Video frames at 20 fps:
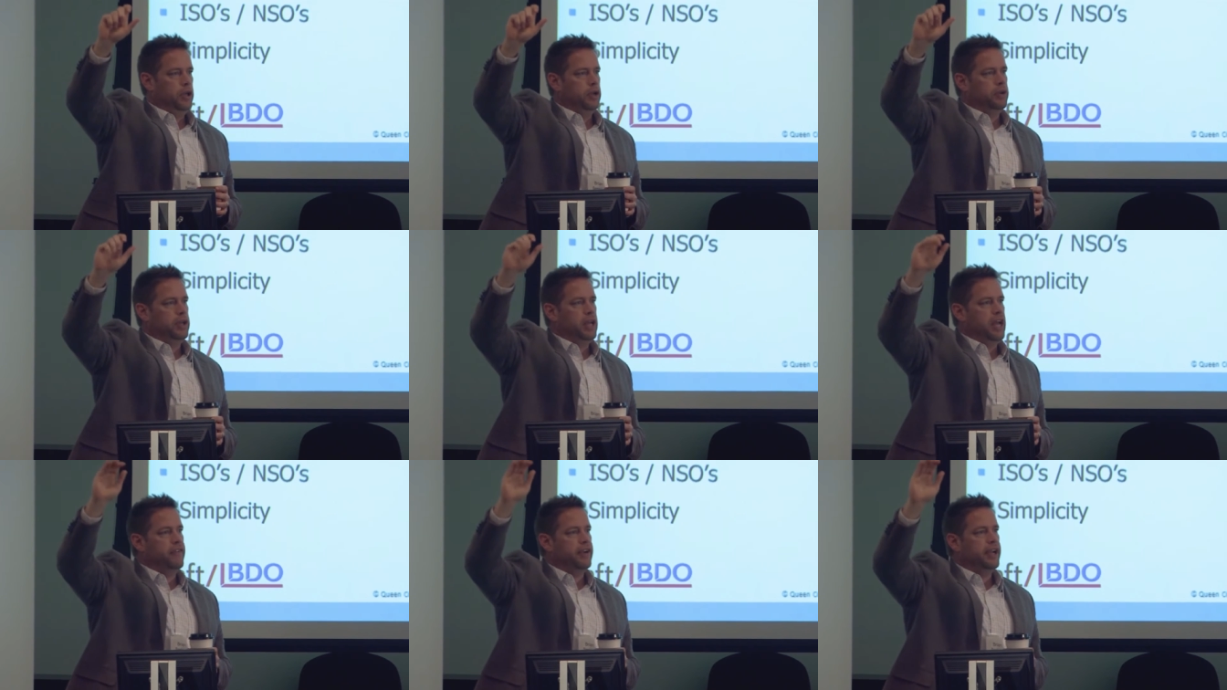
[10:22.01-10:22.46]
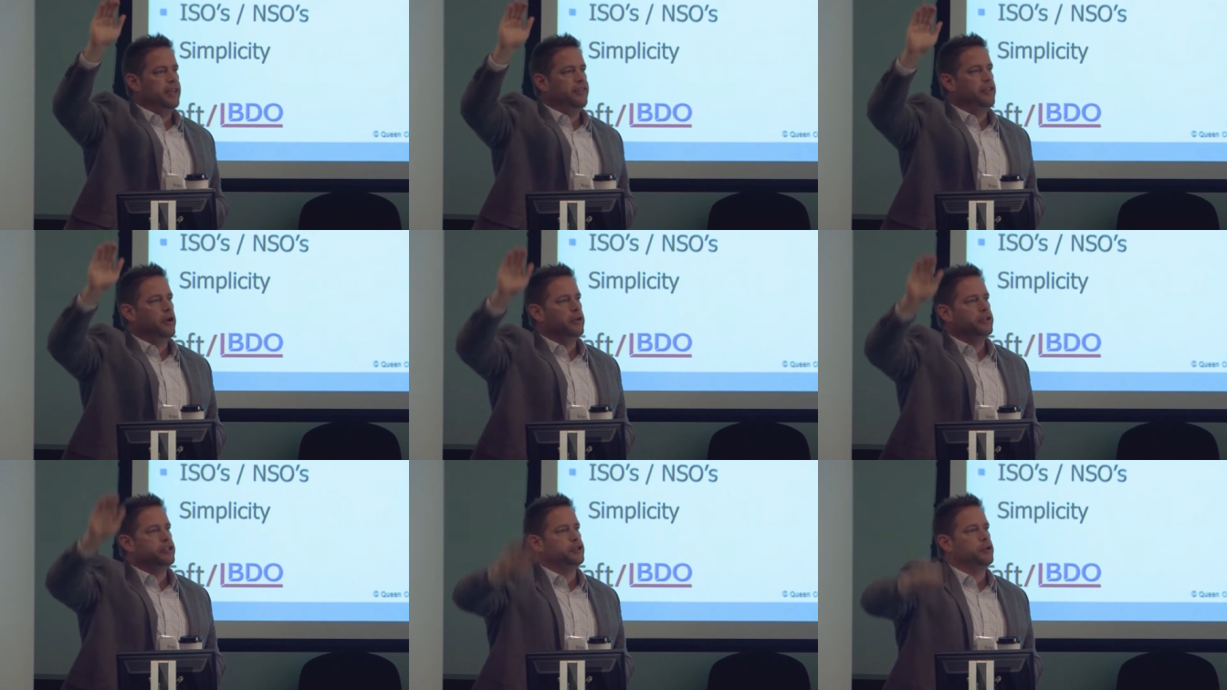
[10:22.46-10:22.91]
You never get
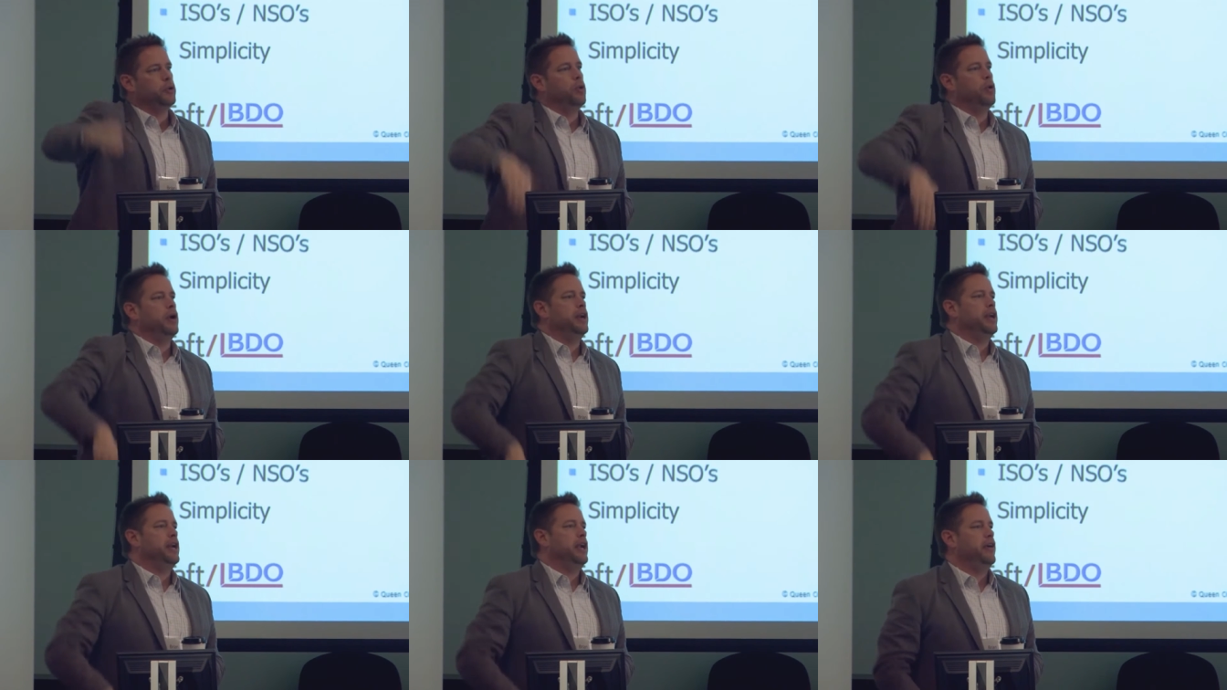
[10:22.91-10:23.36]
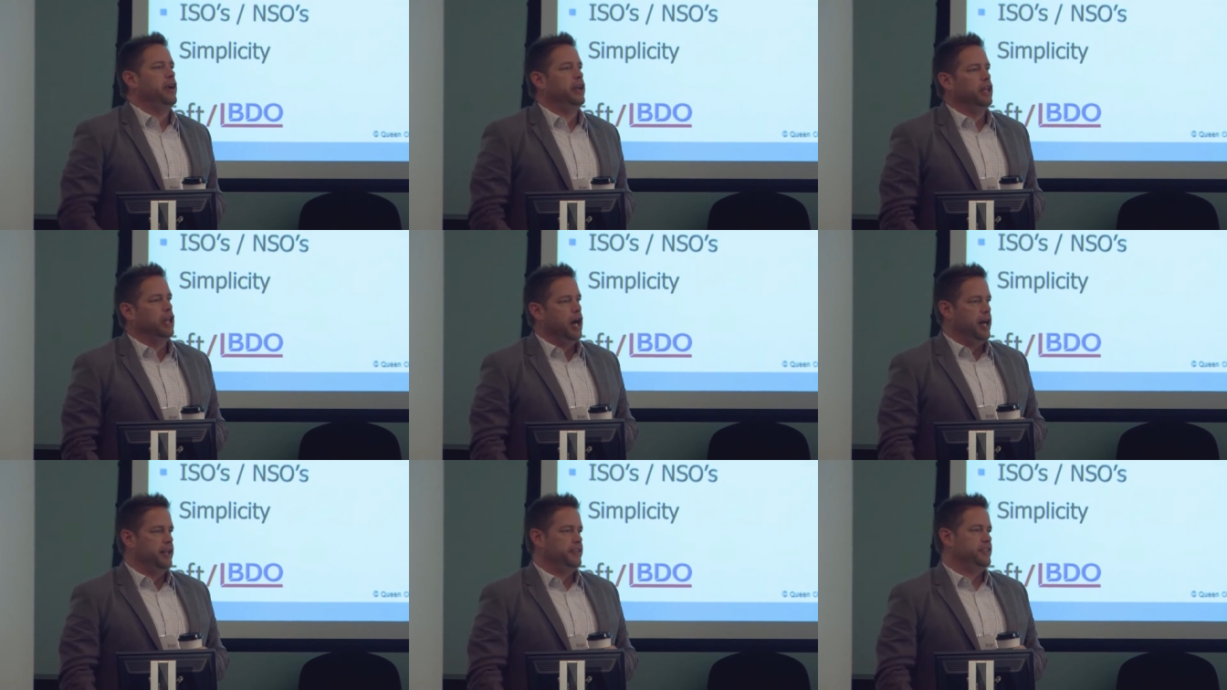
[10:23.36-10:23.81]
those as ordinary
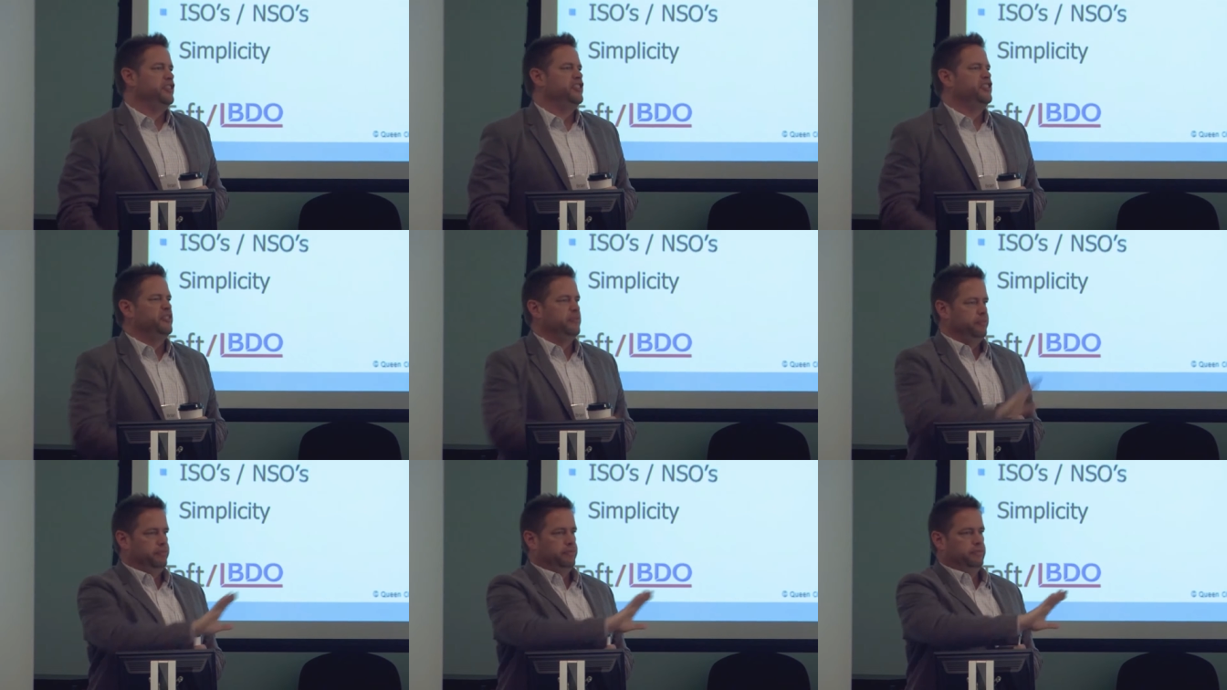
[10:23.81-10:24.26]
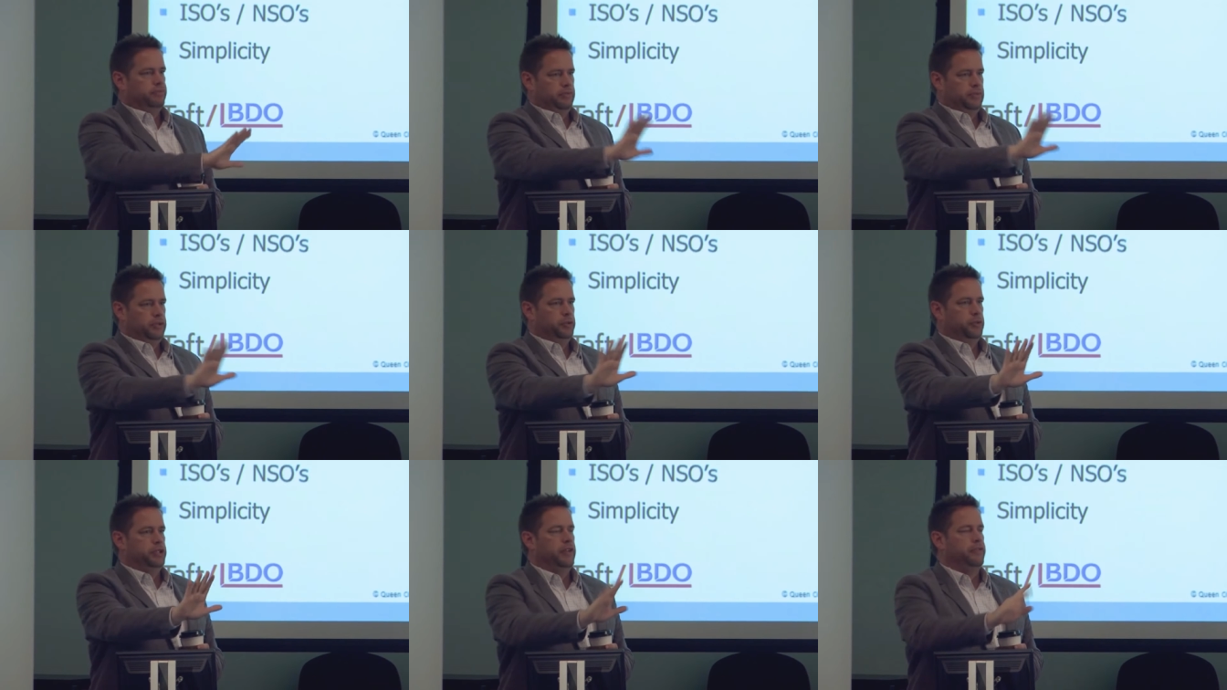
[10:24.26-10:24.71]
losses.
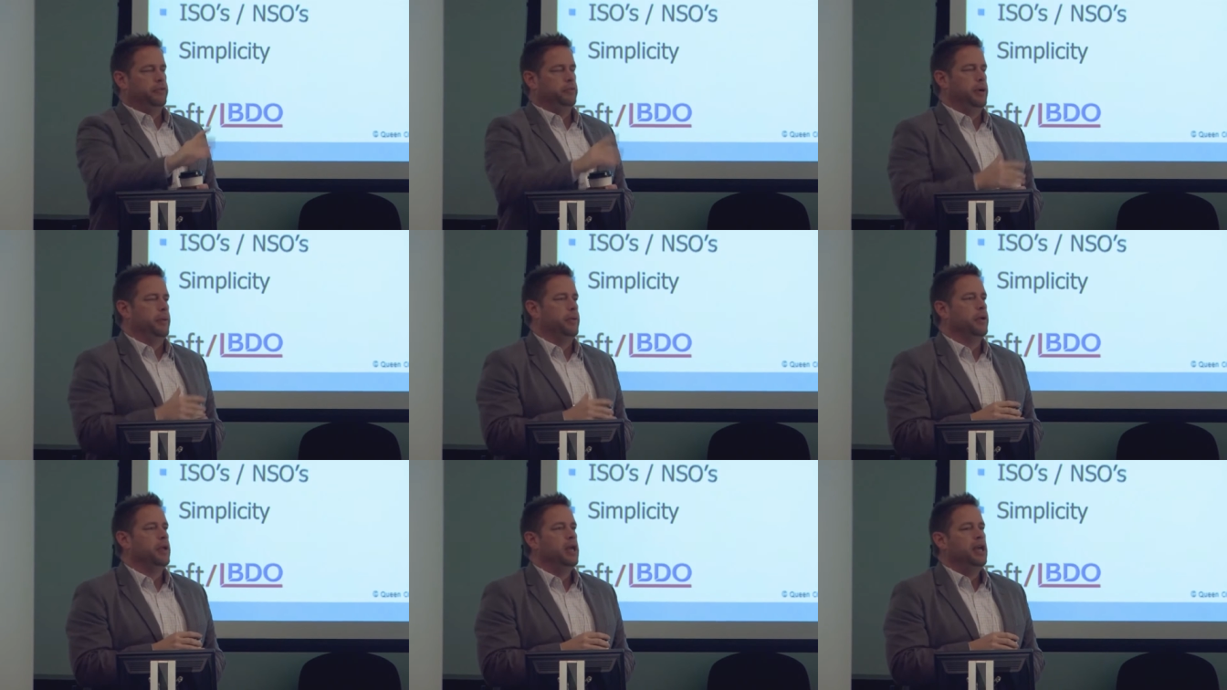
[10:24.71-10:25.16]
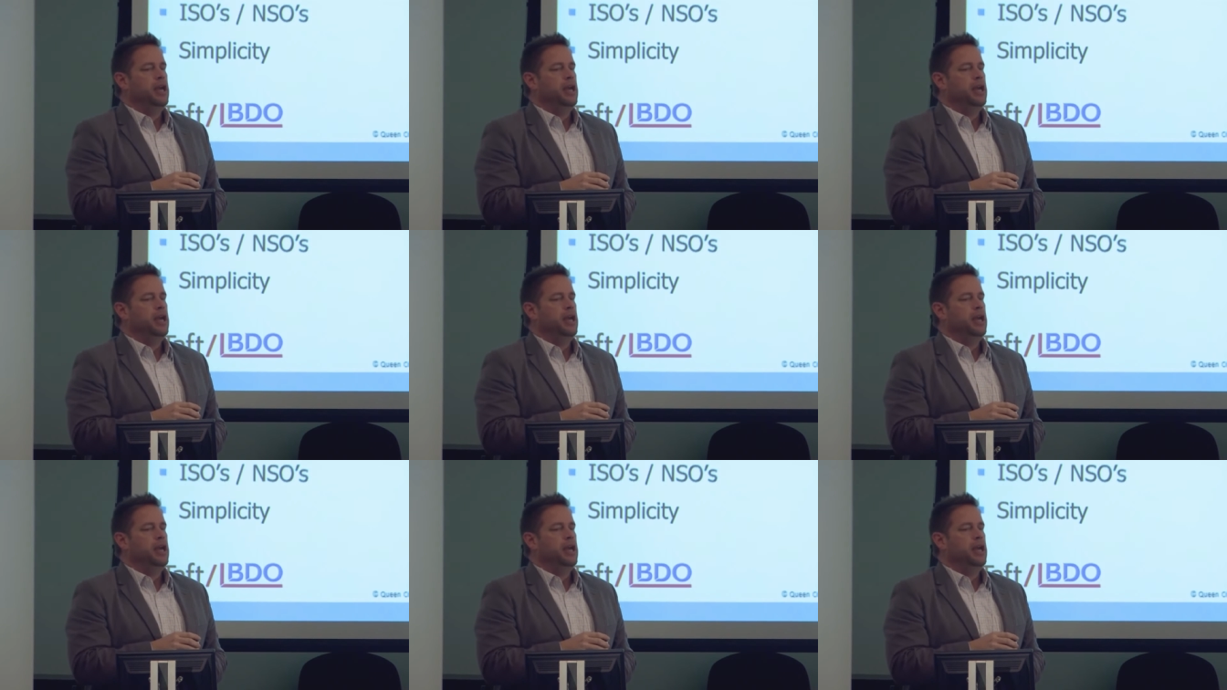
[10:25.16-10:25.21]
You have to remember.